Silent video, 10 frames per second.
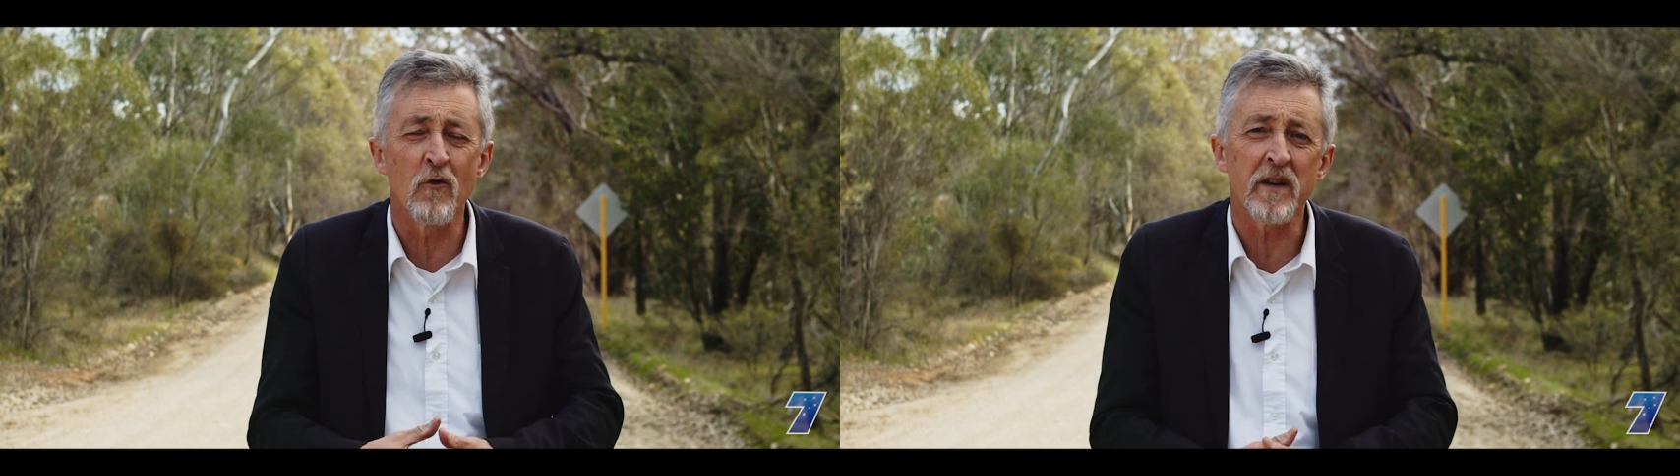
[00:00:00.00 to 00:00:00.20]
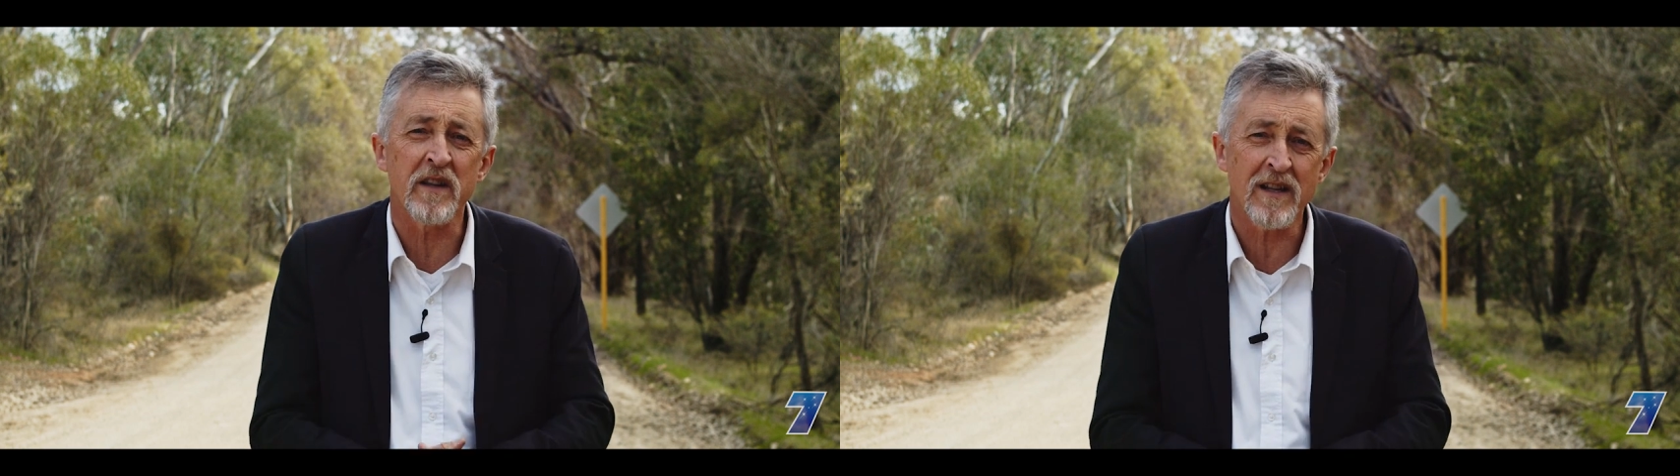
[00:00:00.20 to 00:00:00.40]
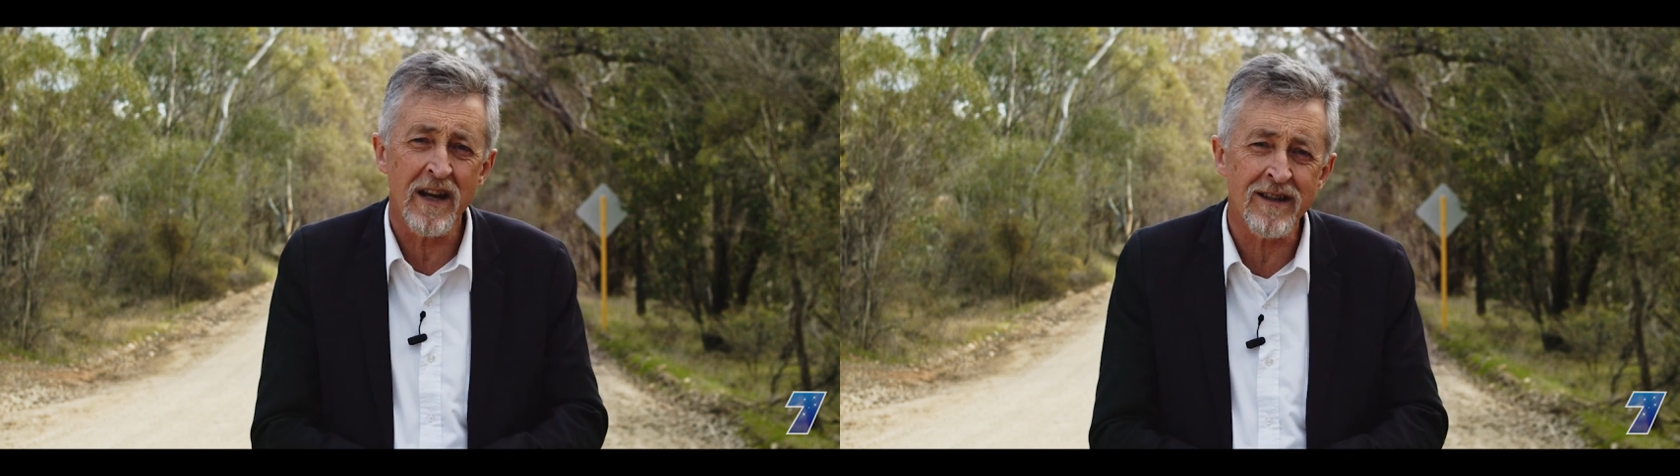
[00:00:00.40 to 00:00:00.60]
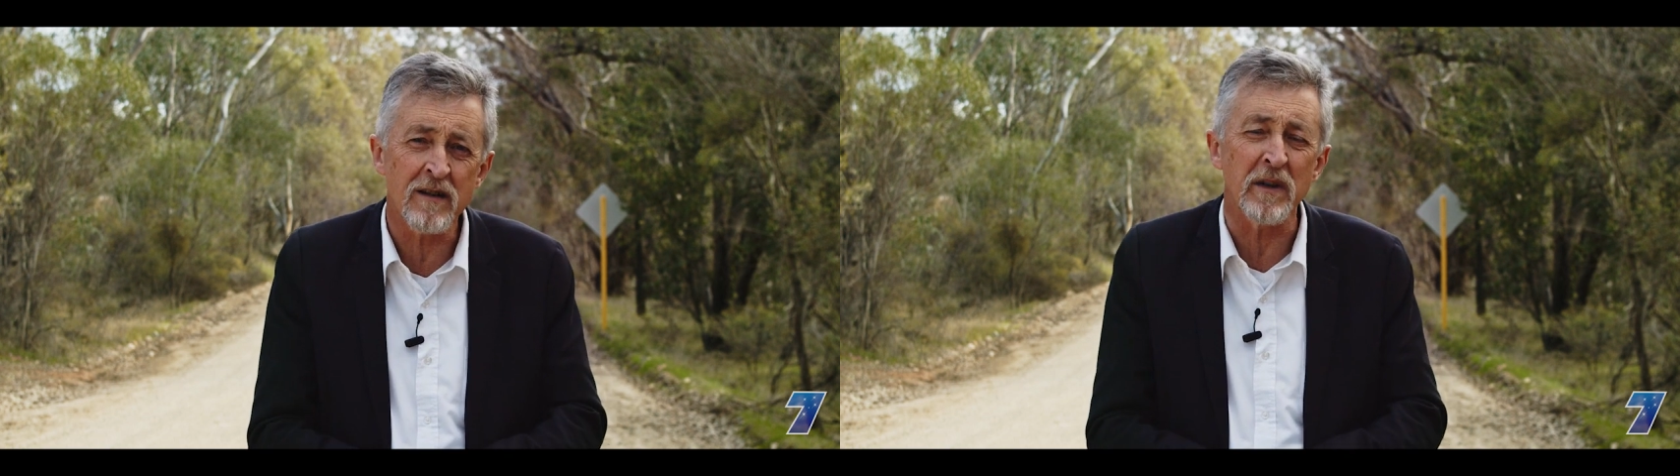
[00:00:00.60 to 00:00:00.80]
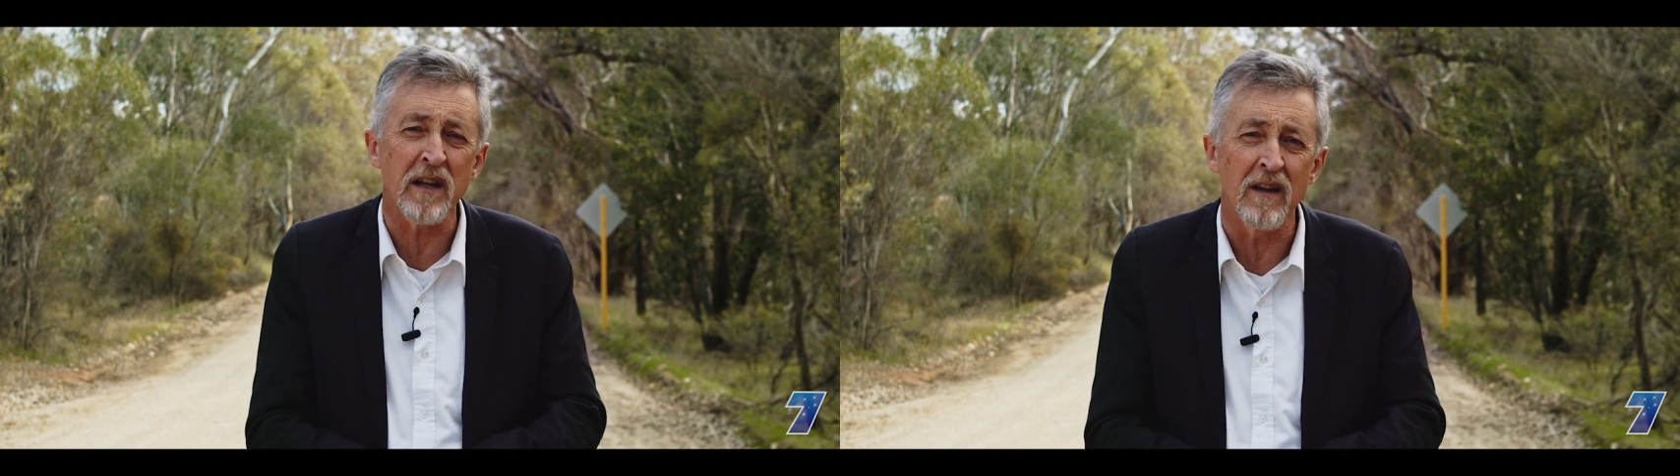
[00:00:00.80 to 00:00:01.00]
order is
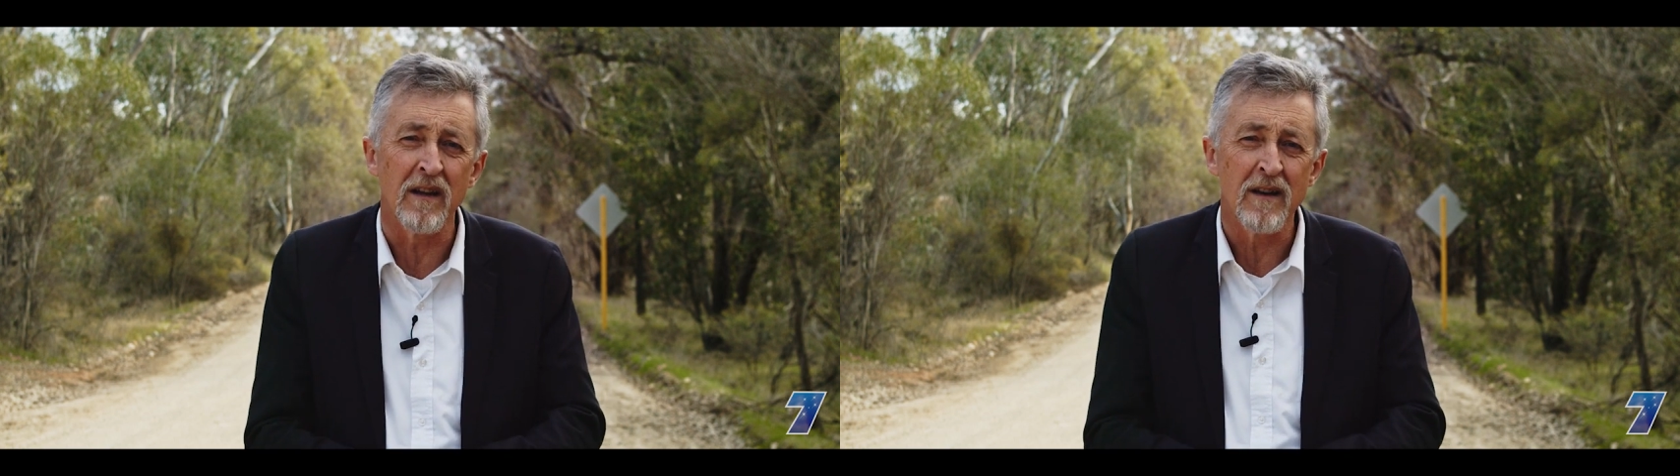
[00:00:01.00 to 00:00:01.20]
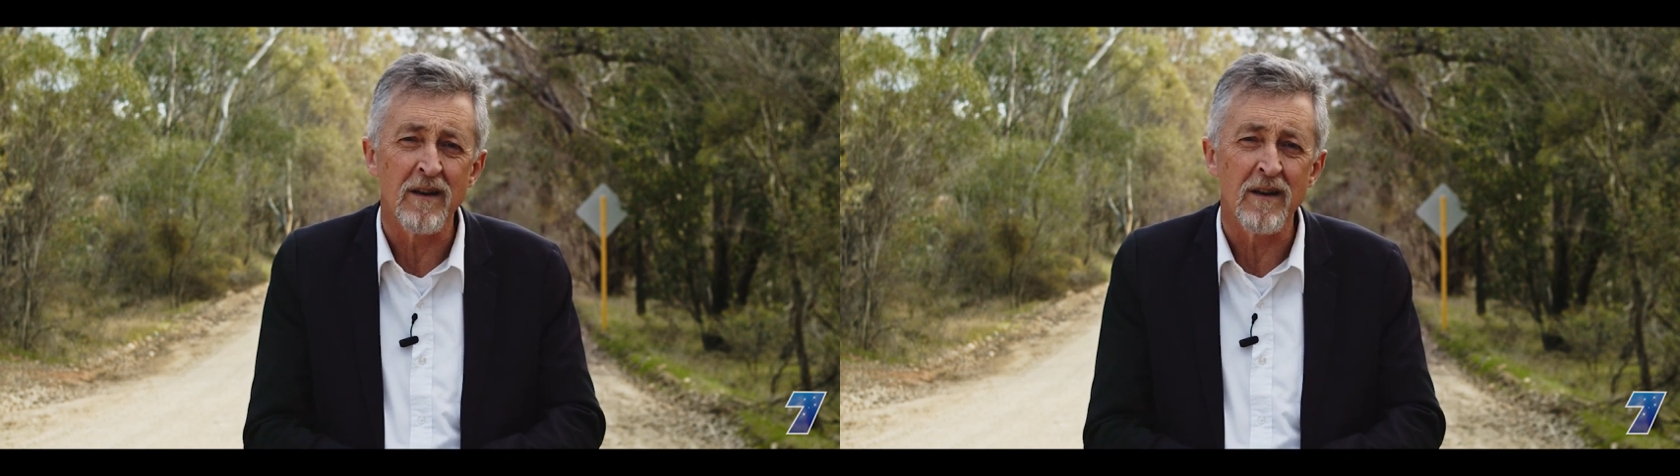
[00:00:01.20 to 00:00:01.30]
testimony